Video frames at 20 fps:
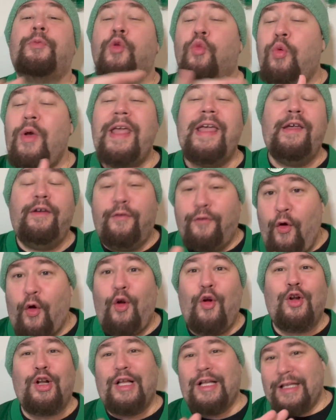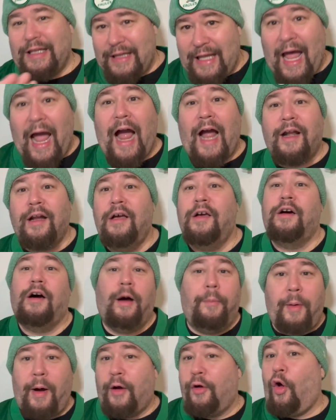we have heard a lot
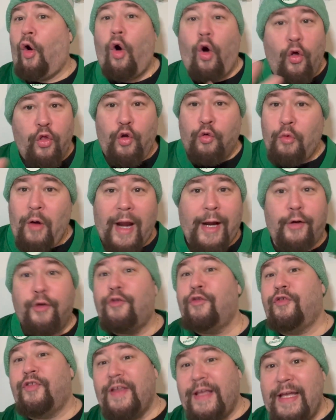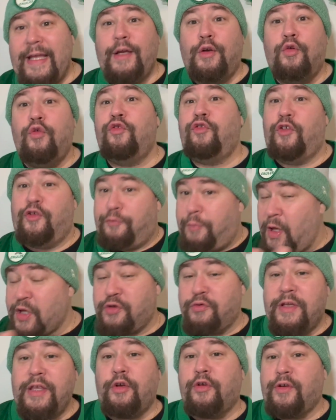about all the records the Eagles,
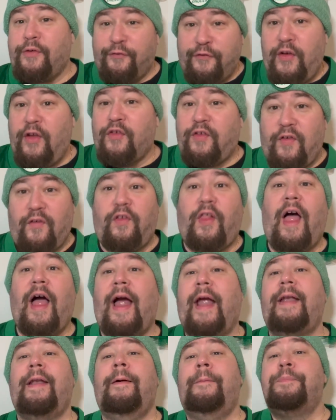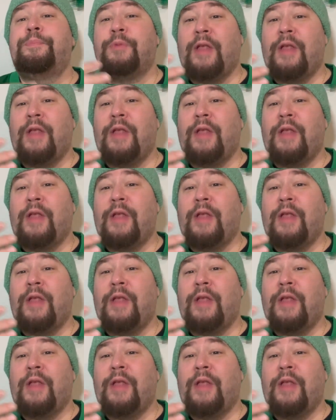especially their defensive line,